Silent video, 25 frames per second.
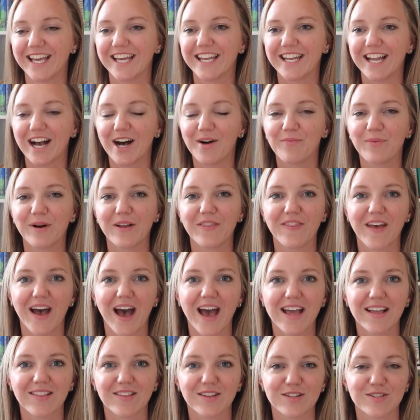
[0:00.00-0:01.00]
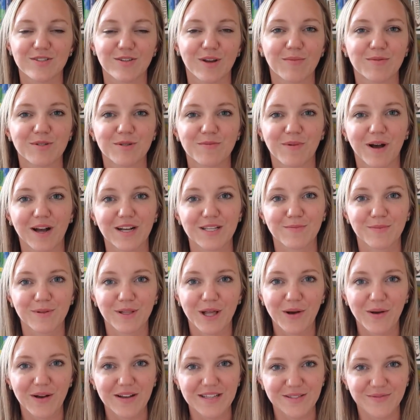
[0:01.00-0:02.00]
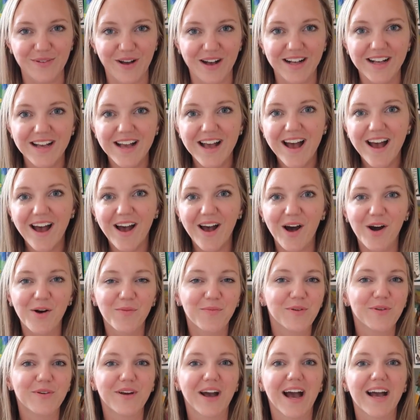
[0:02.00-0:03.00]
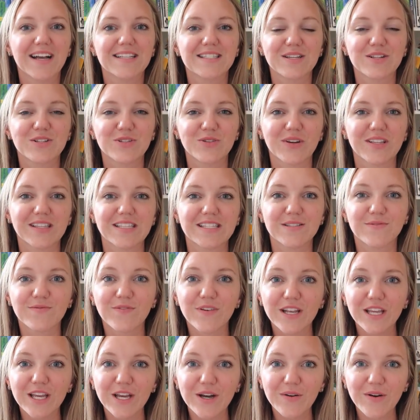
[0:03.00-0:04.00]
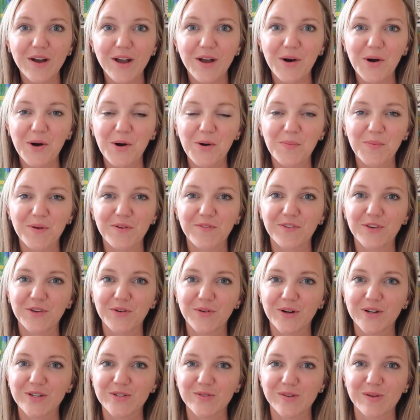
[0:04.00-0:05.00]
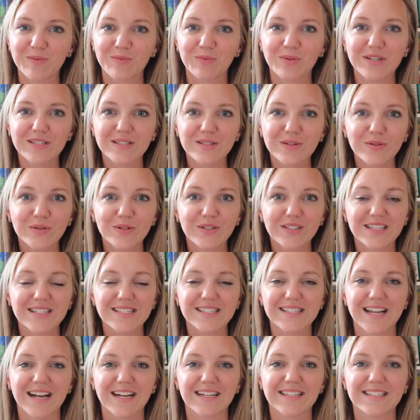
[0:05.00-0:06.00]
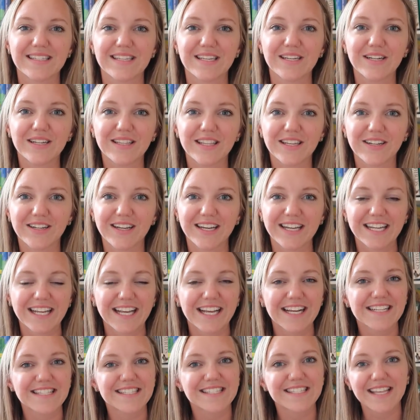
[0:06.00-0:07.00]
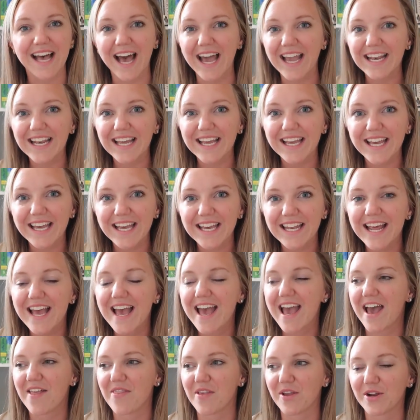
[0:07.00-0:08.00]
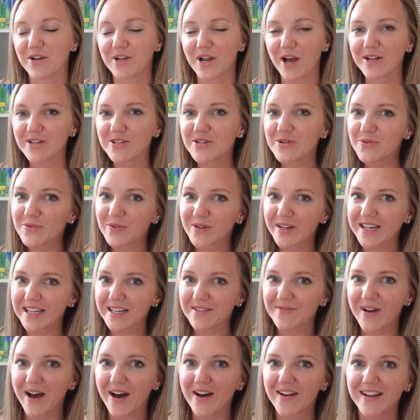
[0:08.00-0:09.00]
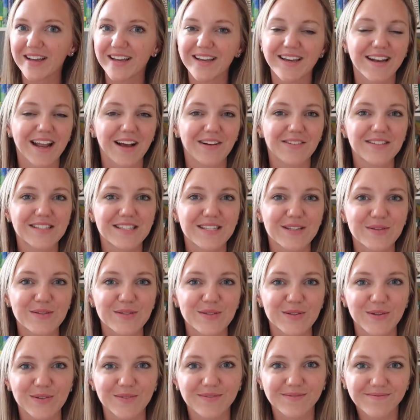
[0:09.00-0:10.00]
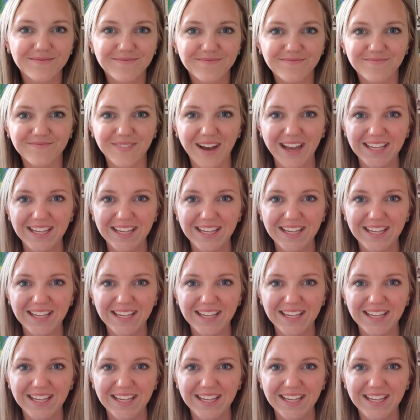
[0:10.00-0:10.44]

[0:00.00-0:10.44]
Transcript: and I'll put that in the description box below as well. Hope you guys enjoyed this video. I hope if you are doing preschool this next year that you're getting excited and that you're not too worried about it, and I will see you soon.